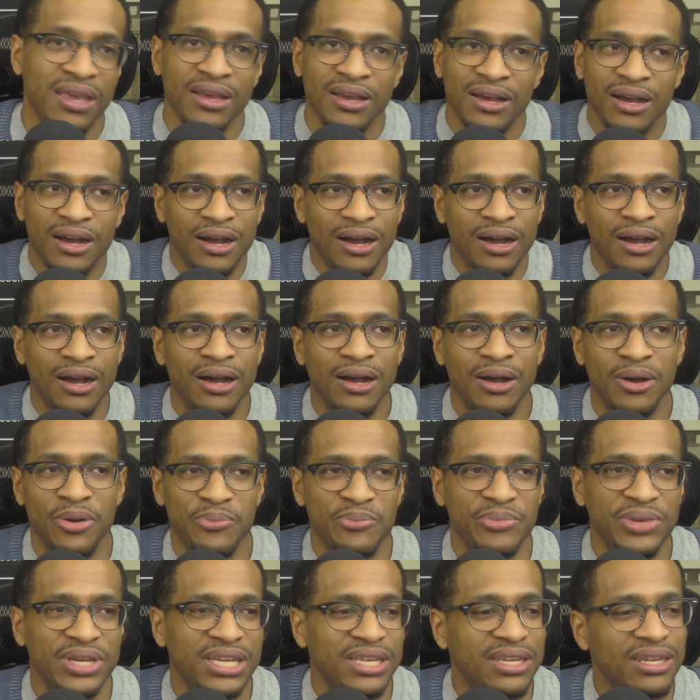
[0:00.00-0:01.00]

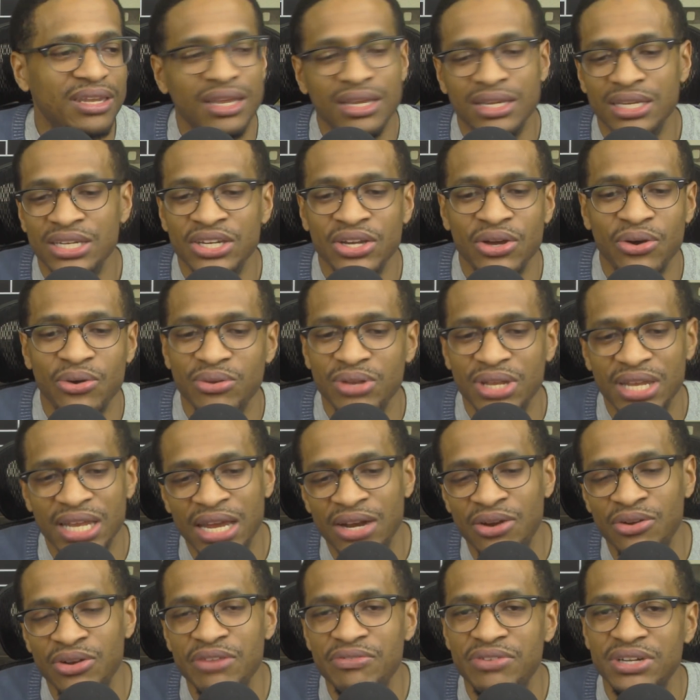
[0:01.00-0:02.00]
Um, you know, they
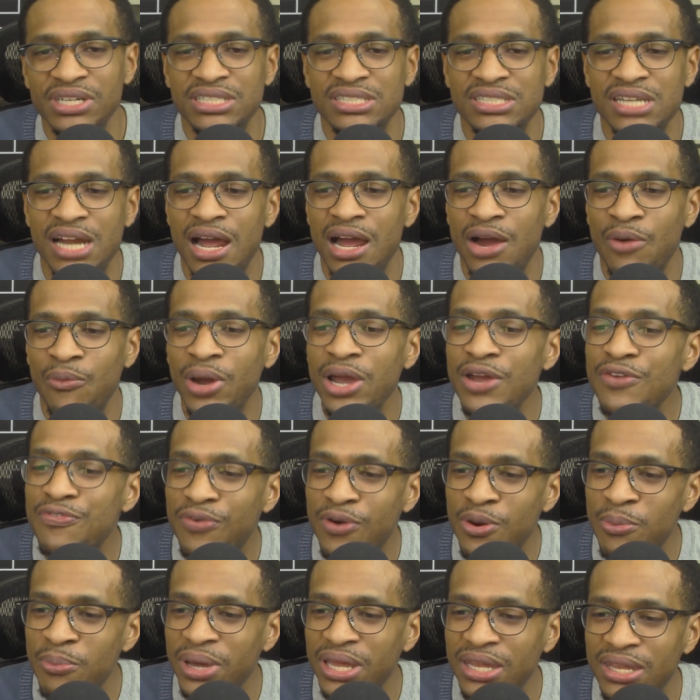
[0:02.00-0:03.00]
don't even shy away
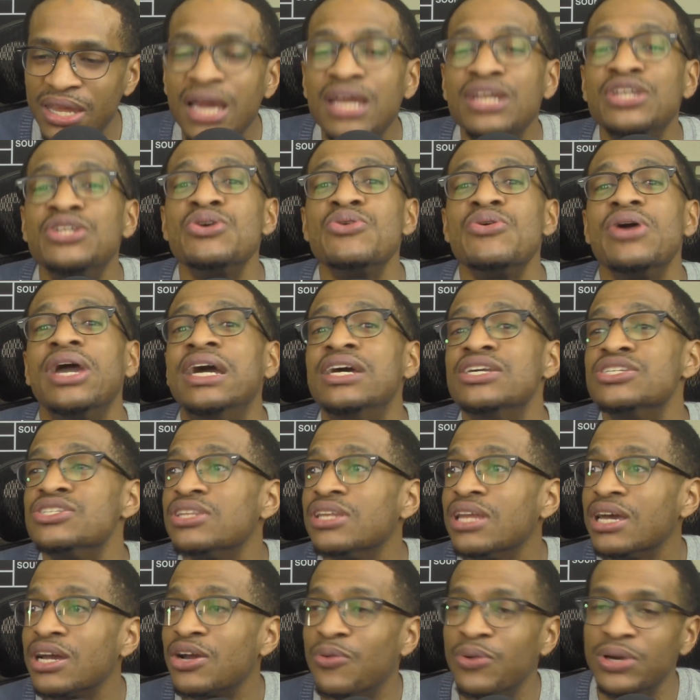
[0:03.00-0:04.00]
from it. They do answer
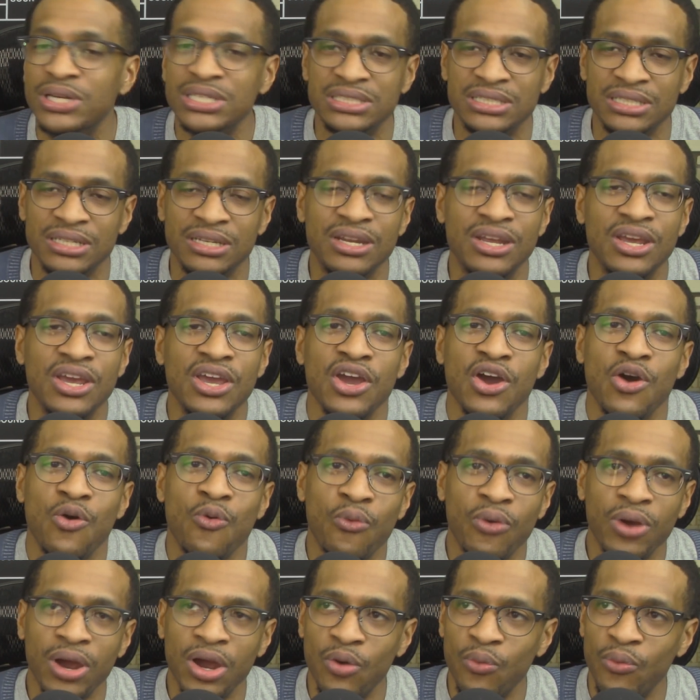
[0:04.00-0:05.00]
that question,
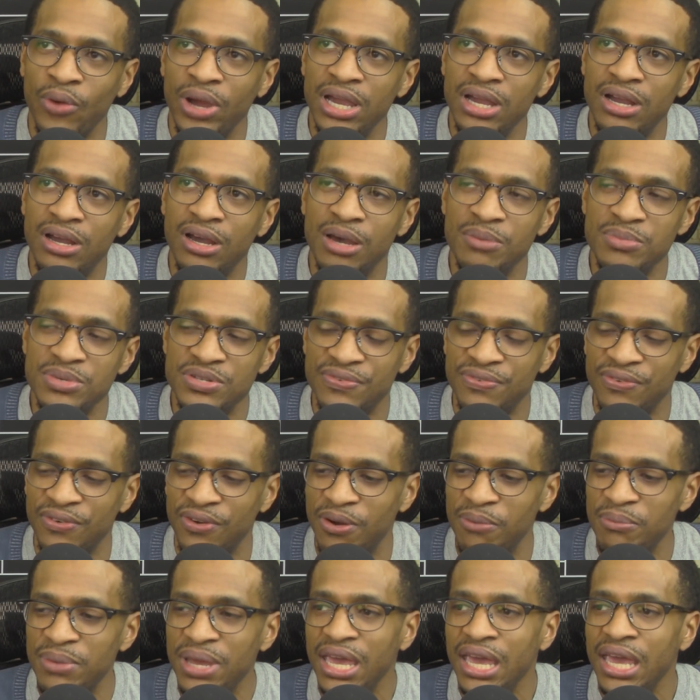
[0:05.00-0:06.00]
where Rey comes
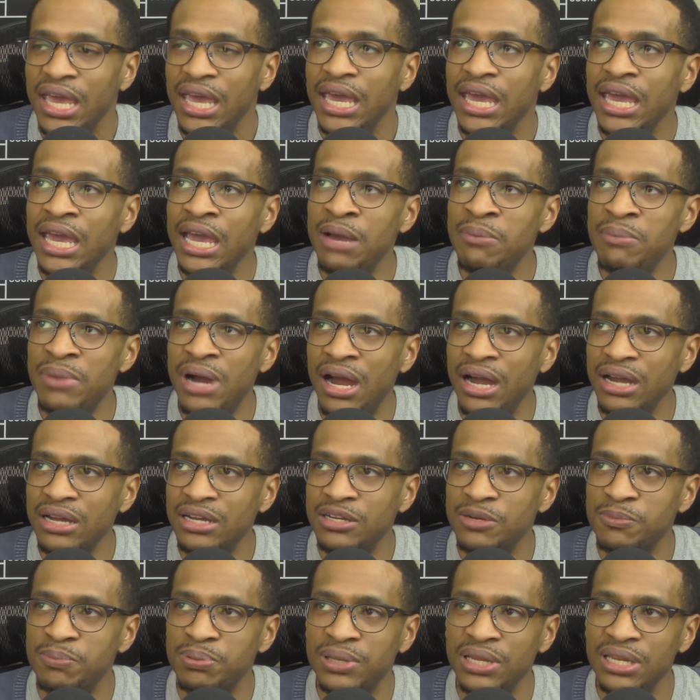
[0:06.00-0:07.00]
from. Am I
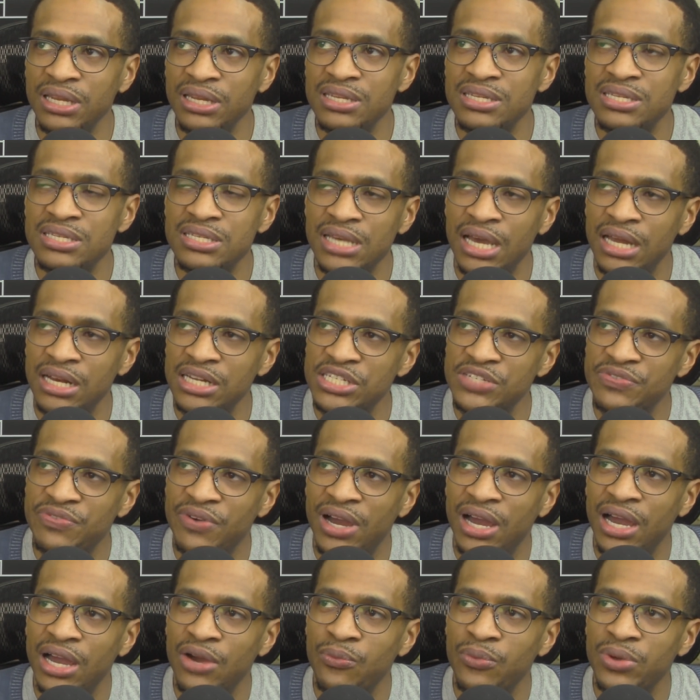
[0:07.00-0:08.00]
completely
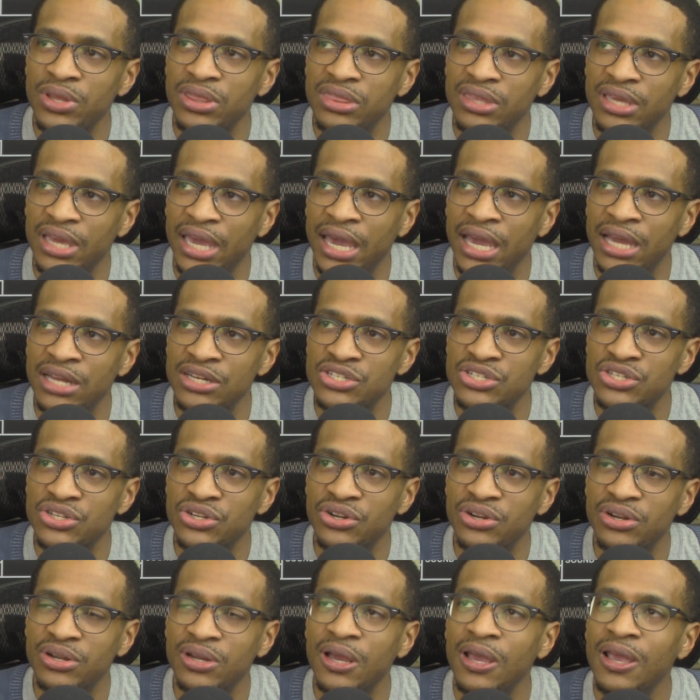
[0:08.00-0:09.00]
satisfied with the
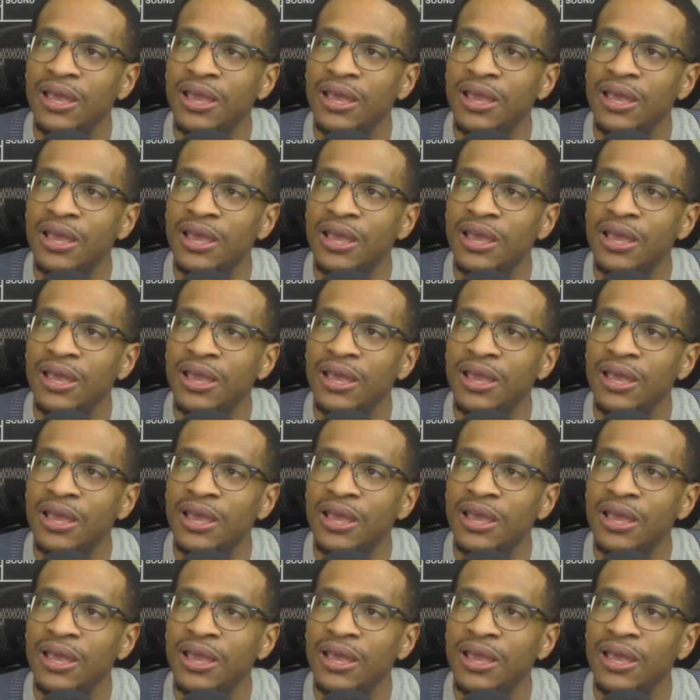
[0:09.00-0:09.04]
answer?